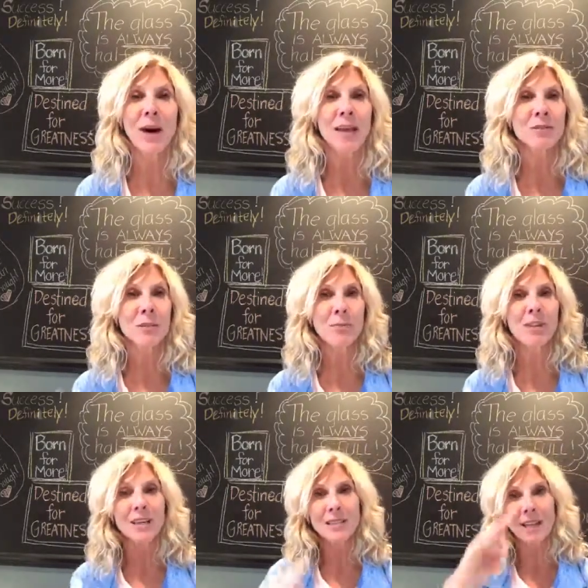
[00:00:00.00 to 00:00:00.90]
I have
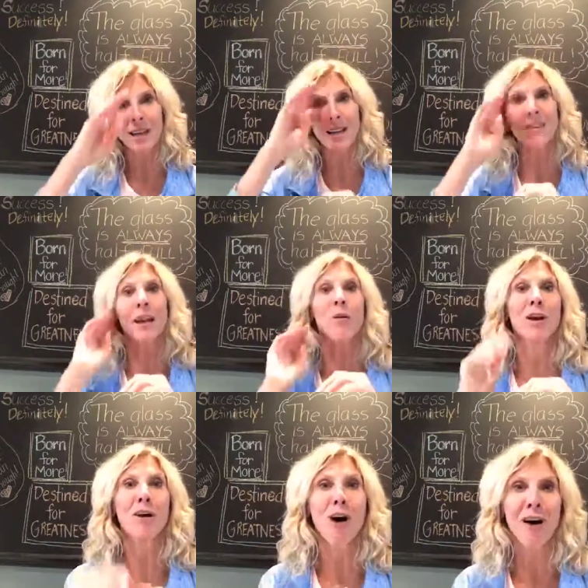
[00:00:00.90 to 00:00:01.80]
something exciting that I
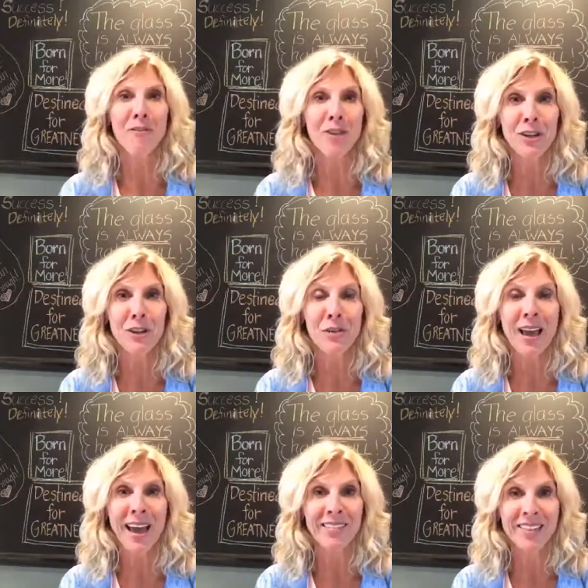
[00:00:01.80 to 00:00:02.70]
want to offer you
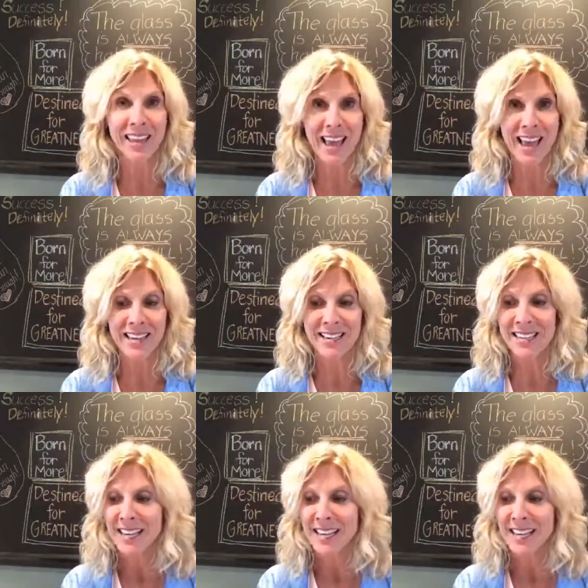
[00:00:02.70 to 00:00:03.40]
at the end.